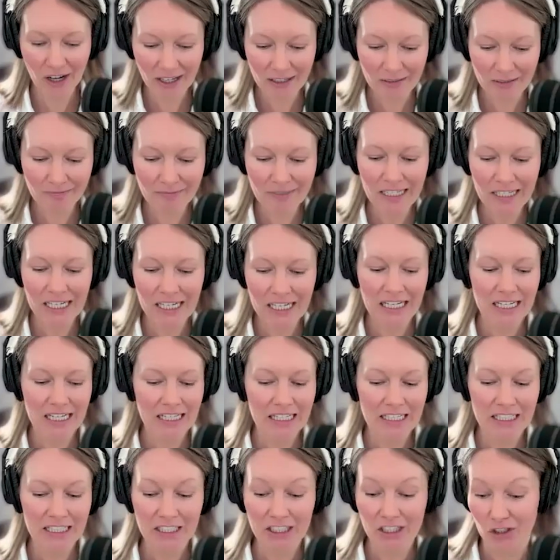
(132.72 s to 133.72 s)
All right.
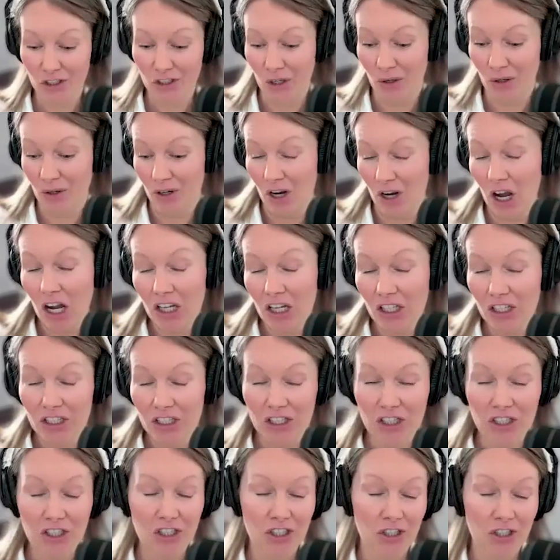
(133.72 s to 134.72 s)
Did you go to
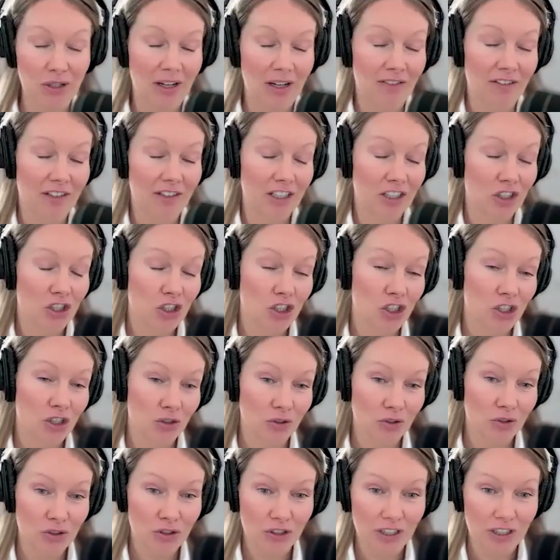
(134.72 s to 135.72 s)
college? Do you have any
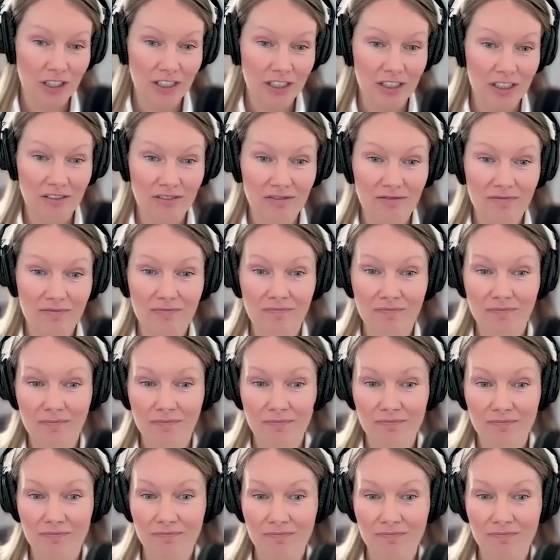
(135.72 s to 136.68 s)
children?